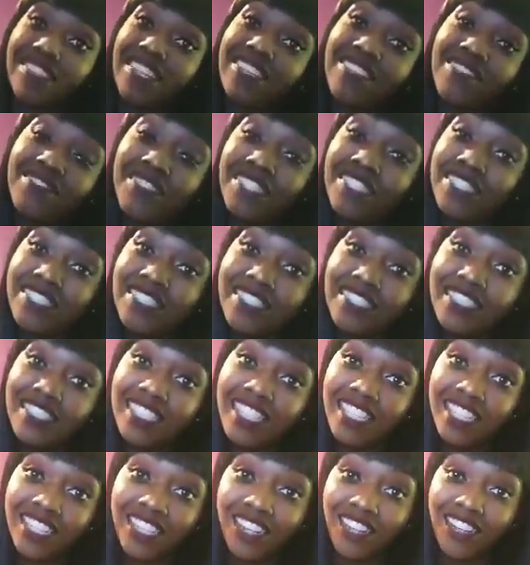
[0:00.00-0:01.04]
if I just
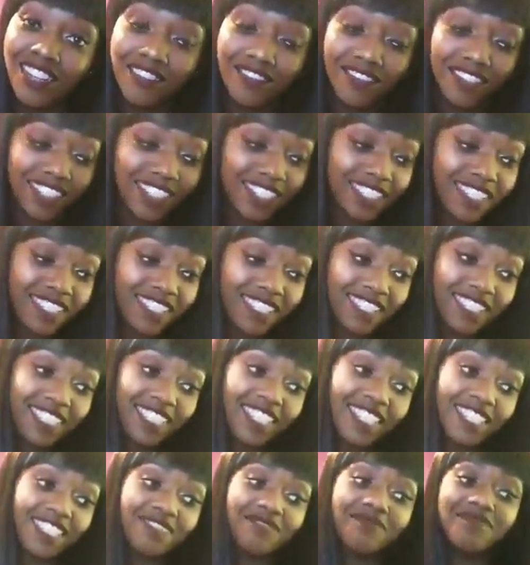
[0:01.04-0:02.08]
take all of these,
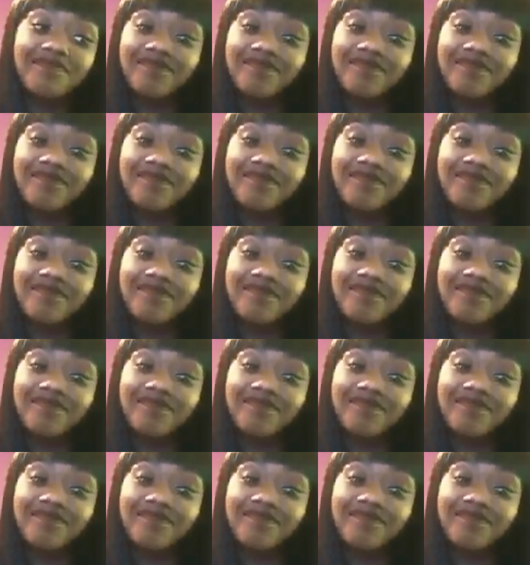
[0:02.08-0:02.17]
like,